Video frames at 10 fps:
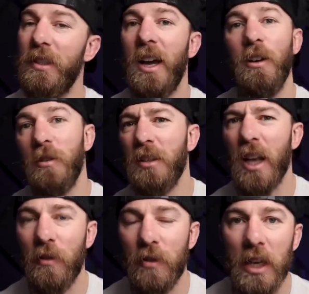I know this is
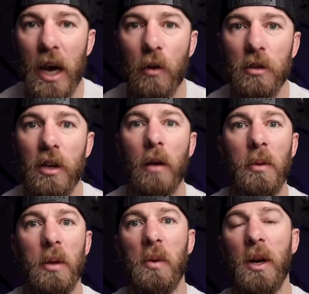kind of a downer
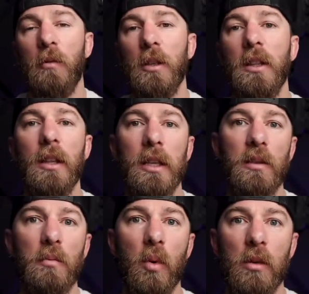topic, but I really think it's
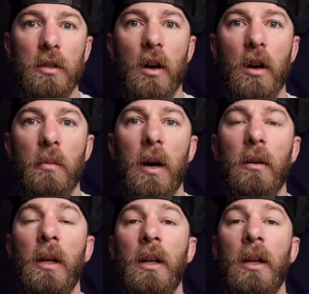important to talk about